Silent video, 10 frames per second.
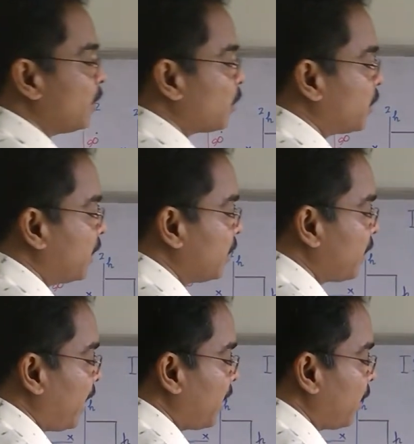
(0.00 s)
So this
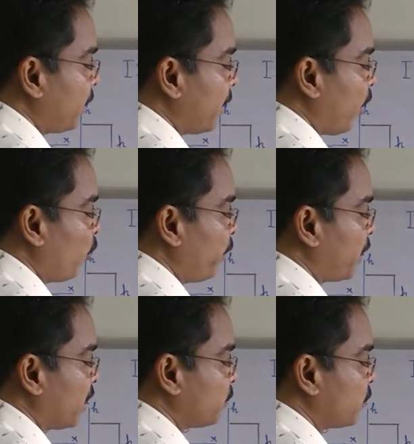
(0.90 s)
angle now
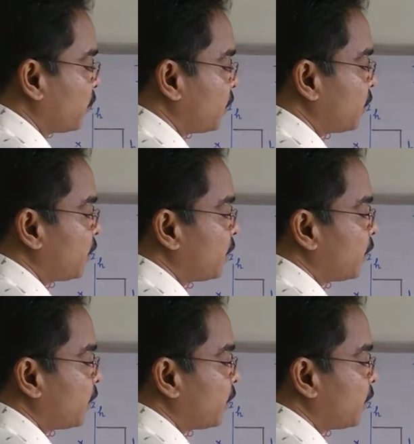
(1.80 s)
becomes